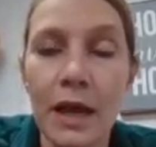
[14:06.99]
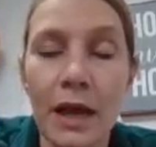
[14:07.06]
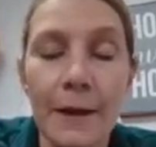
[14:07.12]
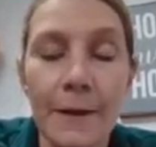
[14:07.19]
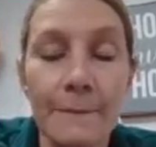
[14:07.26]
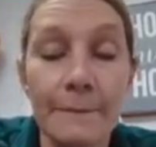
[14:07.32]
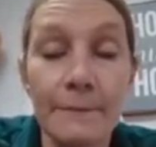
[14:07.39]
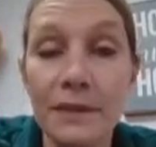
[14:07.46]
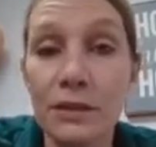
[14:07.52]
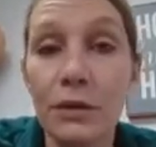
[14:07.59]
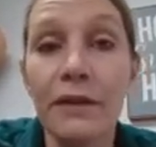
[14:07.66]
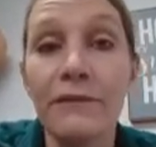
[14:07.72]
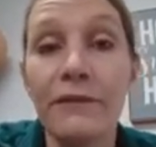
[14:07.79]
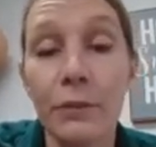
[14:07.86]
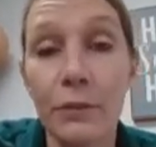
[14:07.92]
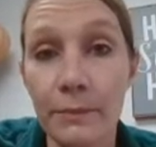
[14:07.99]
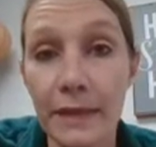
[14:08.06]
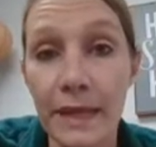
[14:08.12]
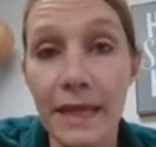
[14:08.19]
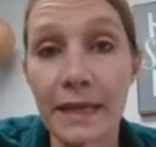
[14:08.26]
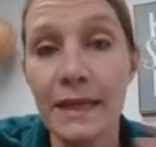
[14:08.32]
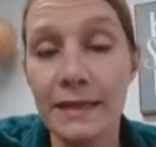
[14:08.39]
Um, so if it were
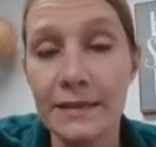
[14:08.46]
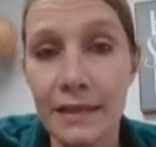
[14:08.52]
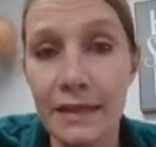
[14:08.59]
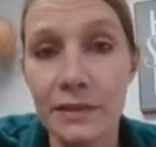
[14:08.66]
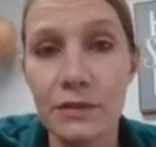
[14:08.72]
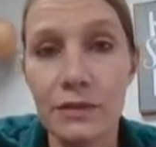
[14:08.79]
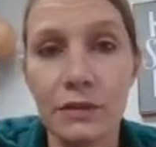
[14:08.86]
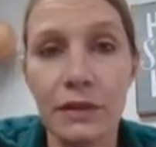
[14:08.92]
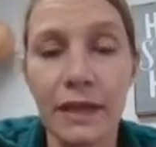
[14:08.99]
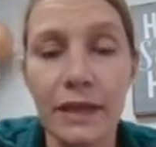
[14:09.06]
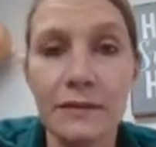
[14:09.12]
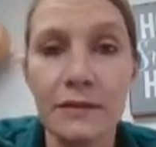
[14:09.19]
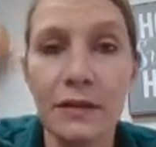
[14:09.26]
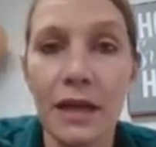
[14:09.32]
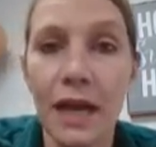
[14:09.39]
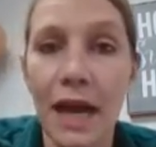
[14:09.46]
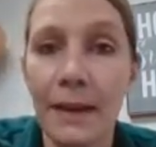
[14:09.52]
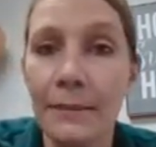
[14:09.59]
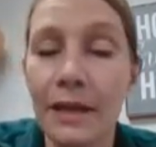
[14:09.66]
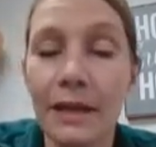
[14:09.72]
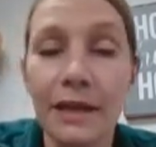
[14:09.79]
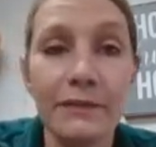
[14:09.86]
me and I said Sir Lancelot,
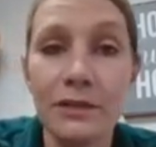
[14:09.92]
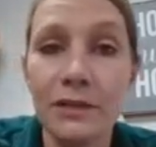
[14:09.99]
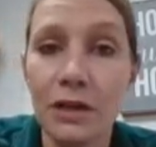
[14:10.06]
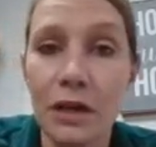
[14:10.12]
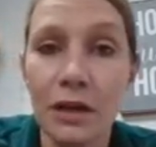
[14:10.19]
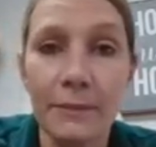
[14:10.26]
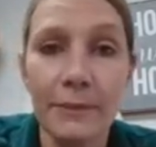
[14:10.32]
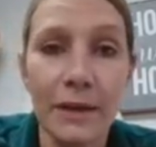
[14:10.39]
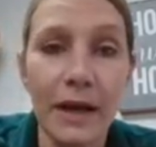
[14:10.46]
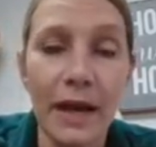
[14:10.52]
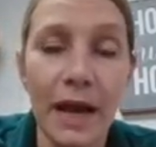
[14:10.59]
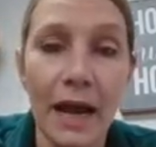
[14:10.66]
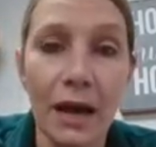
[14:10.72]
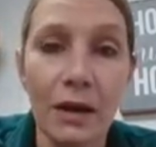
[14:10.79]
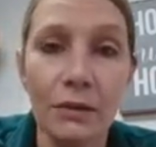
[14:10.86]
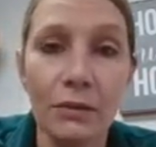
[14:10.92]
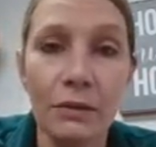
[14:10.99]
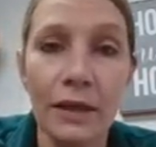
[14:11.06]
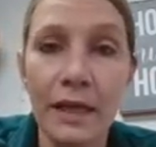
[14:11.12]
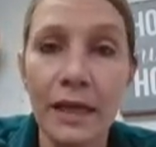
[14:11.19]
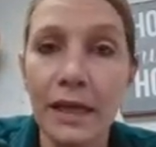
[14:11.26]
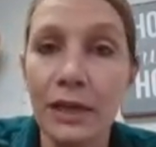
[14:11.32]
I might even talk about how,
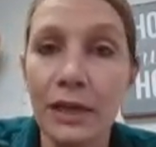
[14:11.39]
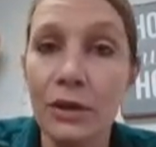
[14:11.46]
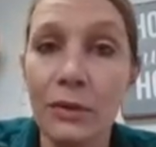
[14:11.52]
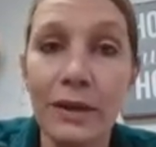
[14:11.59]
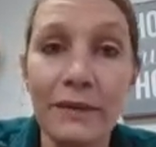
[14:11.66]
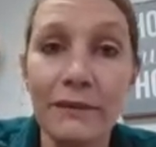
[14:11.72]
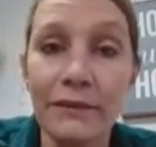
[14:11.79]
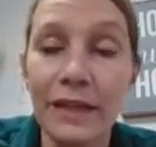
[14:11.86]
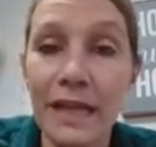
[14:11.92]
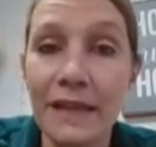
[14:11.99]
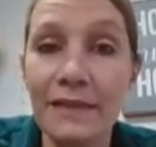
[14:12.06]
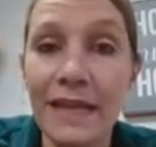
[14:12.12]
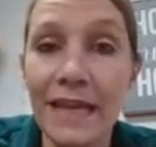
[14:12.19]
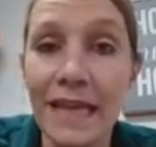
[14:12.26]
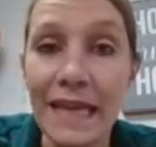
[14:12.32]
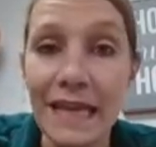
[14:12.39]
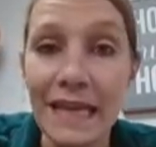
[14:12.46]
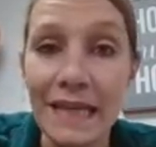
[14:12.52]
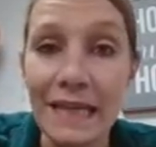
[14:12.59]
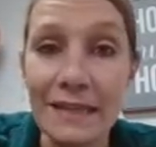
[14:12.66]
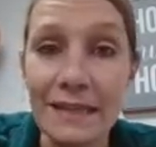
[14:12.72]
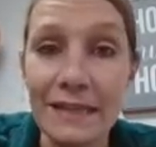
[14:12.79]
you know, even in the
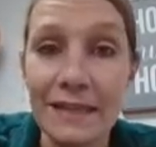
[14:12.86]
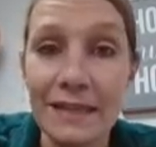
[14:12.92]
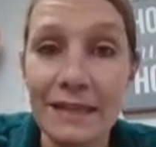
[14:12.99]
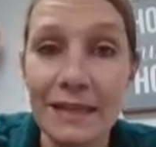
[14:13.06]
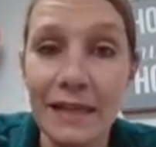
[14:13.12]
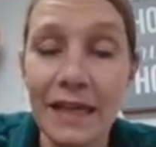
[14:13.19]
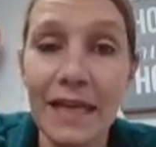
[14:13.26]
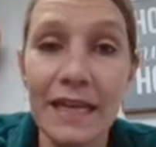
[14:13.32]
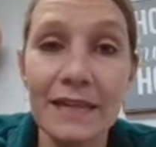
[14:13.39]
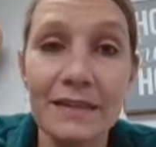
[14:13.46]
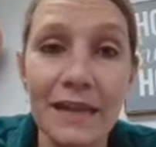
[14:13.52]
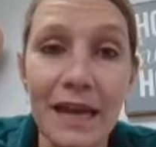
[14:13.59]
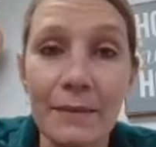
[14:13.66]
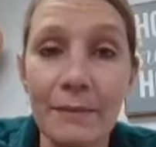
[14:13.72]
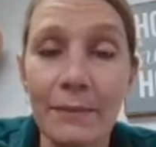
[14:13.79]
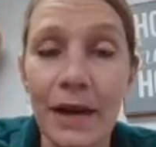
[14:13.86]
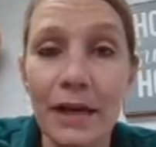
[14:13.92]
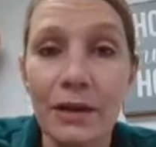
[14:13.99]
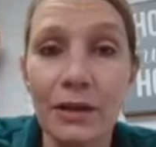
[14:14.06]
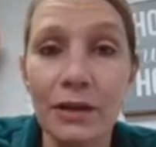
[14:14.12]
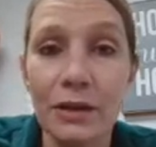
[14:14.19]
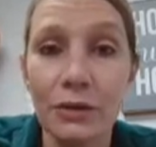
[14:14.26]
end, he sat
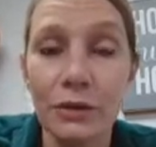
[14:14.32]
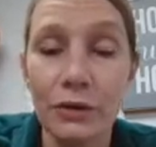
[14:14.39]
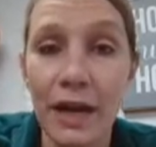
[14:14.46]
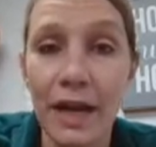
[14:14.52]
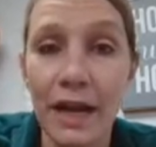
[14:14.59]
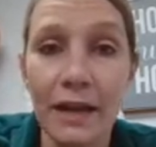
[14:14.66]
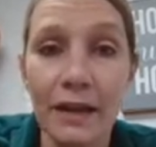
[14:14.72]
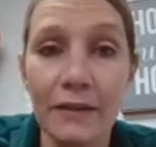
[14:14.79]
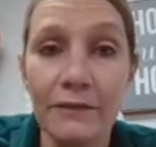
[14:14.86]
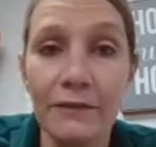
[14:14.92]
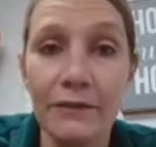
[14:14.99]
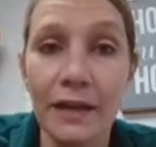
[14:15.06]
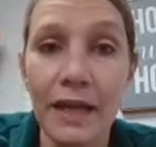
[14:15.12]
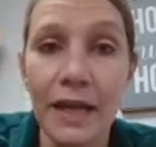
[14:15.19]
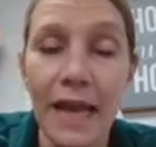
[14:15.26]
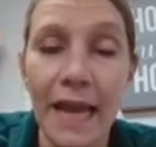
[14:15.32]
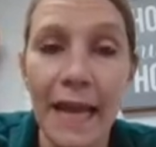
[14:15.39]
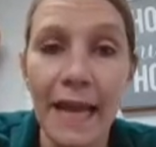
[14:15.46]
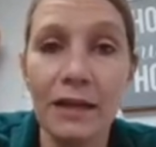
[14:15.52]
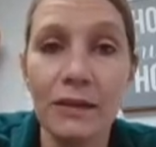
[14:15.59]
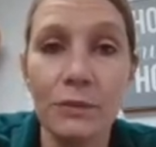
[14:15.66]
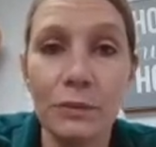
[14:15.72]
by her grave
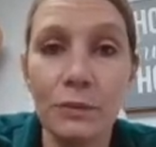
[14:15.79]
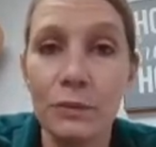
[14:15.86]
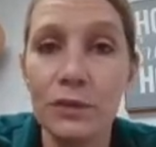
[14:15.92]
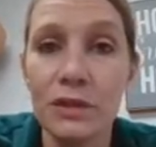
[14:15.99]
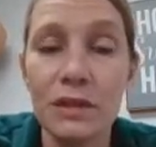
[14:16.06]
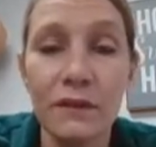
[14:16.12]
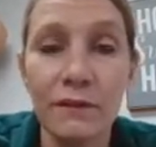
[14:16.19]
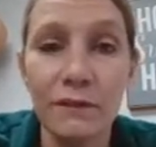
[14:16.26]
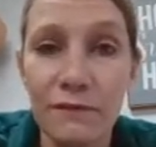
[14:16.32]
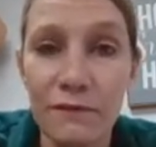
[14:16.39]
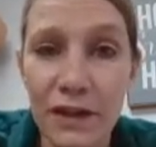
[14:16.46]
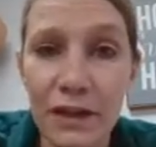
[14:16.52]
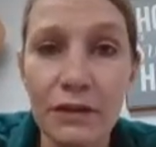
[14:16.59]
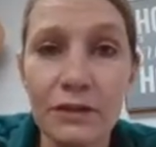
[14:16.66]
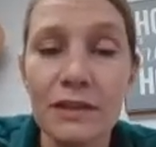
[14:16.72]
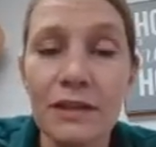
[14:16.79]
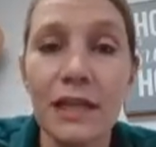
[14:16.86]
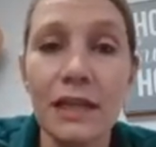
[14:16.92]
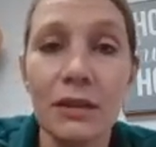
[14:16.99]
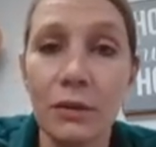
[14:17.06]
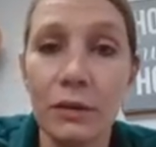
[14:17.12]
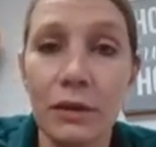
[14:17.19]
and was
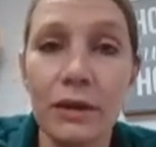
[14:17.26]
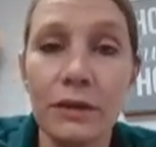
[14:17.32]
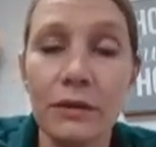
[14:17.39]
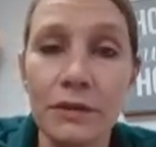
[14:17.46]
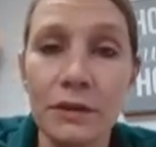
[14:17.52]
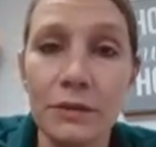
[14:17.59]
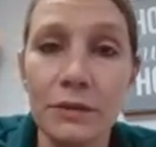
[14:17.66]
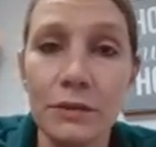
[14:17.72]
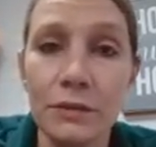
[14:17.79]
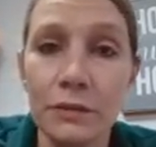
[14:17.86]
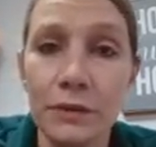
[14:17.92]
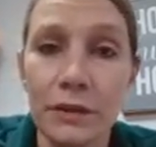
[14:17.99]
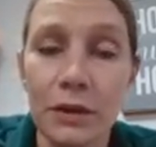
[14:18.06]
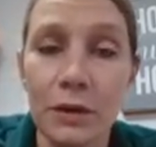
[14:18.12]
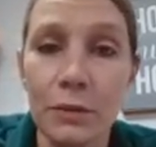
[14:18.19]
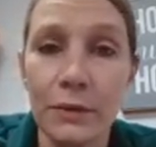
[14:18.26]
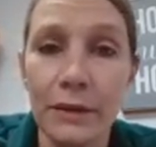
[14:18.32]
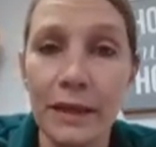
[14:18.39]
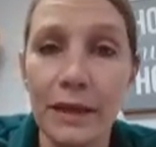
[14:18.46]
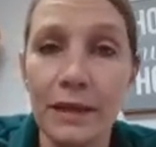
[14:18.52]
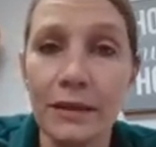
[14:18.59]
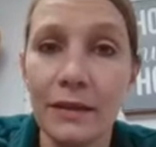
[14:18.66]
fiercely loyal to the
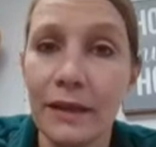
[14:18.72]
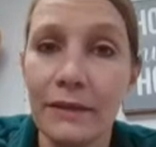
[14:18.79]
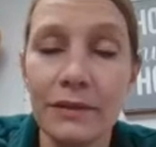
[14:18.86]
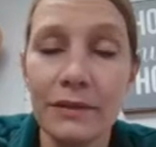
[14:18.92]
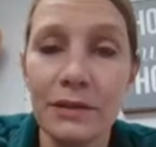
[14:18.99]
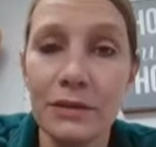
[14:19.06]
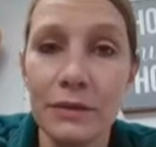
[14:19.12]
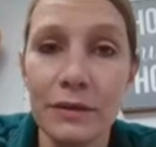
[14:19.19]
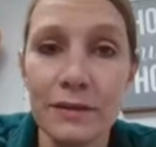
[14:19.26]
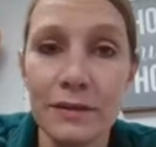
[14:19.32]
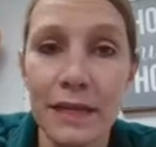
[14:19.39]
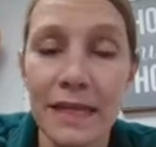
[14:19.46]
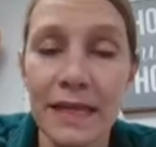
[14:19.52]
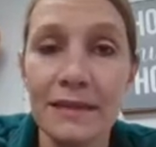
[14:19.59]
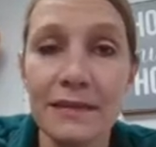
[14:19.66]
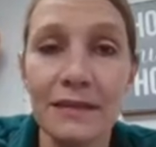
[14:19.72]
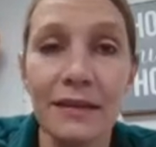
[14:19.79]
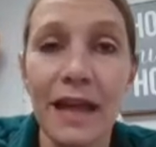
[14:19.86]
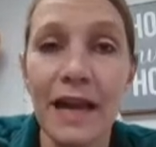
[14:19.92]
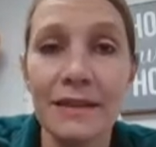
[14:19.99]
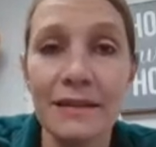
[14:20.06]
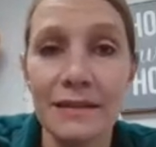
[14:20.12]
queen, even to her, his
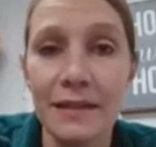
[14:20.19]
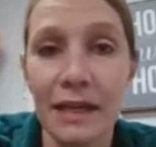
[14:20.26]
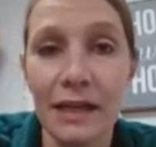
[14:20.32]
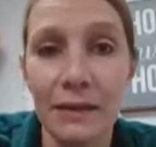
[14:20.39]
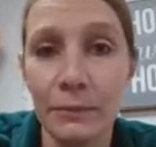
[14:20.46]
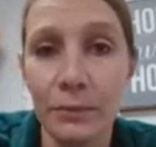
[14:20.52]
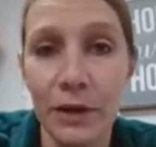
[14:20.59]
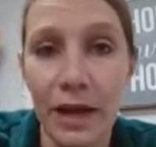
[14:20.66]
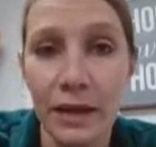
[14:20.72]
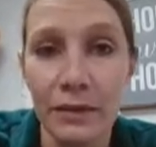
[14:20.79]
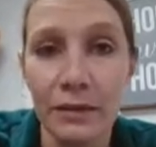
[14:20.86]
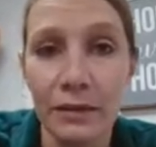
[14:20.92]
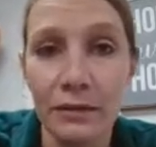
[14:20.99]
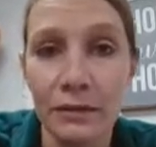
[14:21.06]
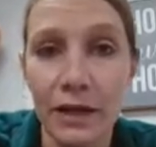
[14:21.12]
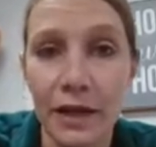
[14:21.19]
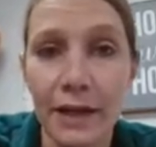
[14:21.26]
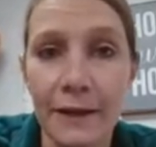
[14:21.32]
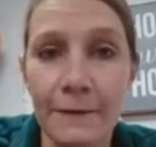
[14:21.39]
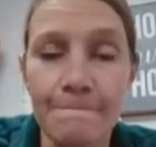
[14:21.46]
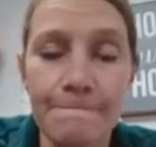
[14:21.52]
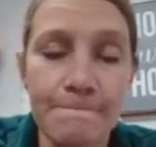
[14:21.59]
last dying breath,
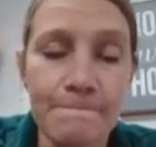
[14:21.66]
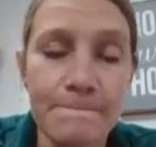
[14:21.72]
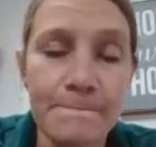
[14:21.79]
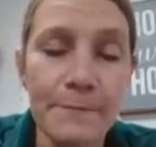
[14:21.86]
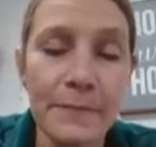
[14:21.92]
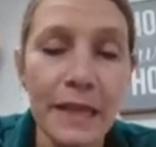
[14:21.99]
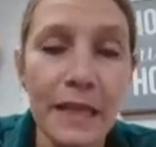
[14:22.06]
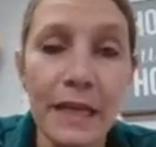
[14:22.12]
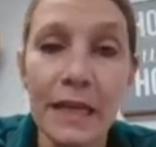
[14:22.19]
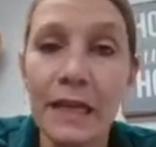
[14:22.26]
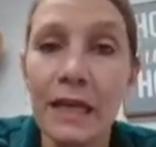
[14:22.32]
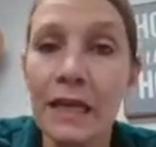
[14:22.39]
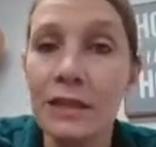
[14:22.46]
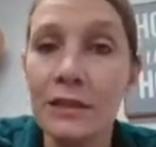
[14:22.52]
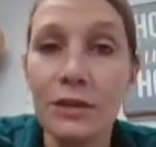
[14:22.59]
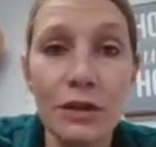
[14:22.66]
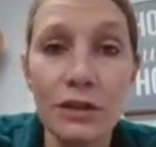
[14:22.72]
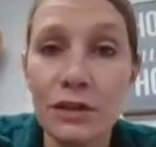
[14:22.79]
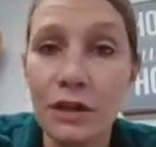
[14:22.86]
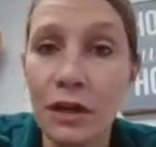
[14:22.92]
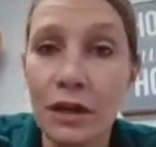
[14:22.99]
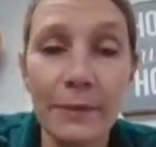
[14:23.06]
right? So you
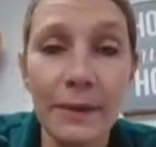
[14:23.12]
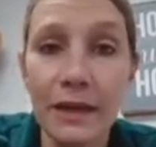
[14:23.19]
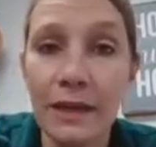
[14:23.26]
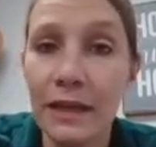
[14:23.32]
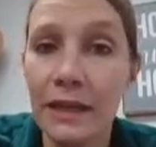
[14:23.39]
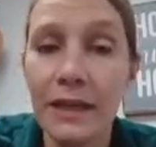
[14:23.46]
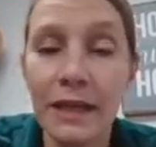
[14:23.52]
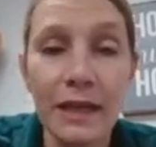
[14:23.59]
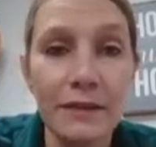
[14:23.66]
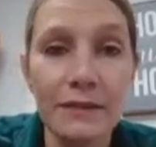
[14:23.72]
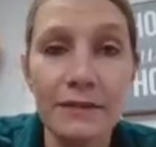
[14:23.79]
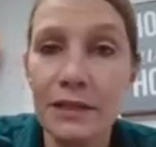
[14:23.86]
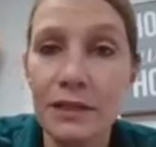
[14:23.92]
could talk about any kind of